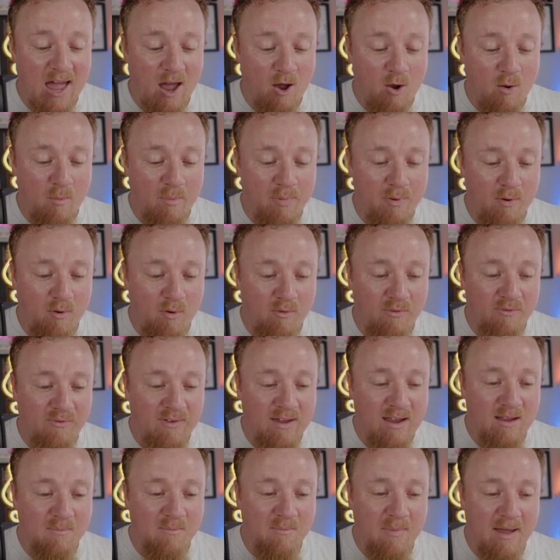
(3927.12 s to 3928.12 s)
help or
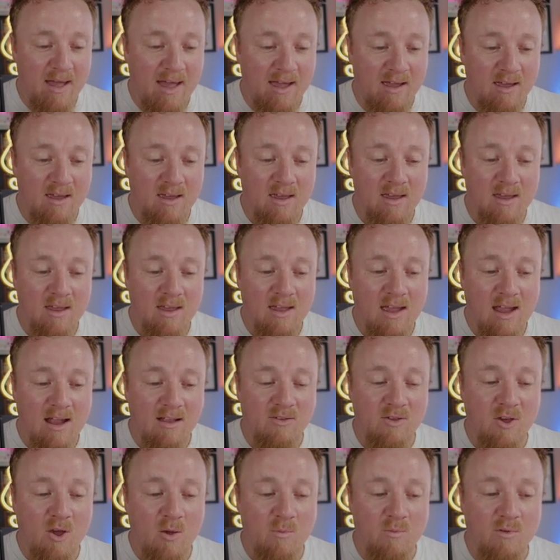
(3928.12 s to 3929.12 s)
feedback
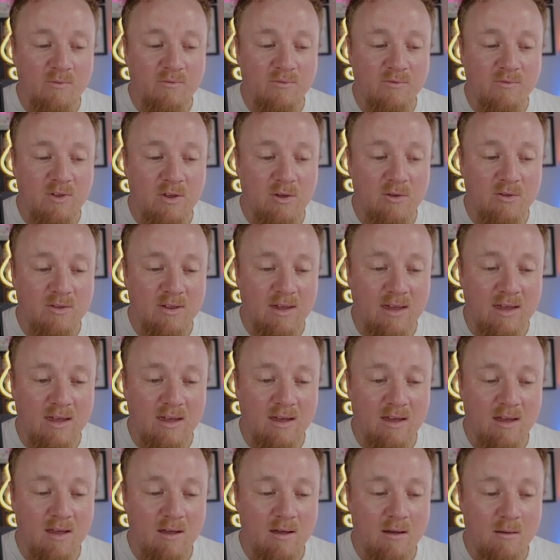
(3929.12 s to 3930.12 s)
in terms of
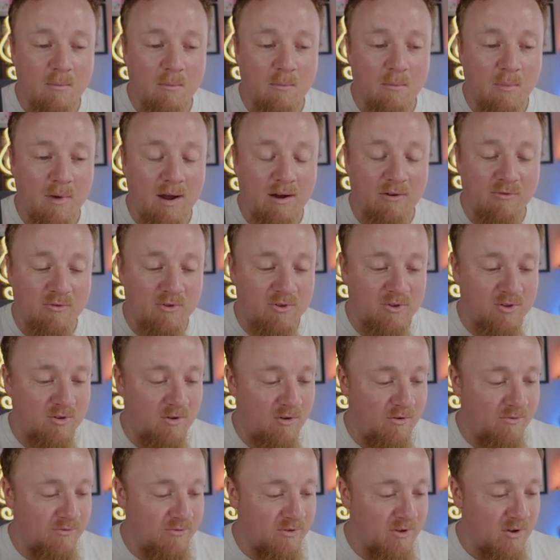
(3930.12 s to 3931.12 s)
using
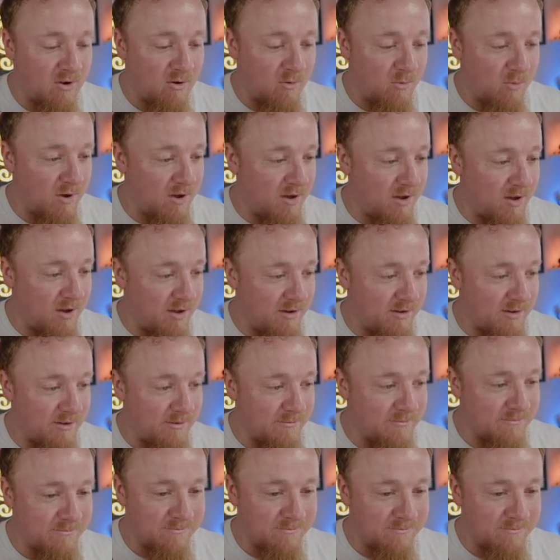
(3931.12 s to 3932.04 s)
Microsoft Word.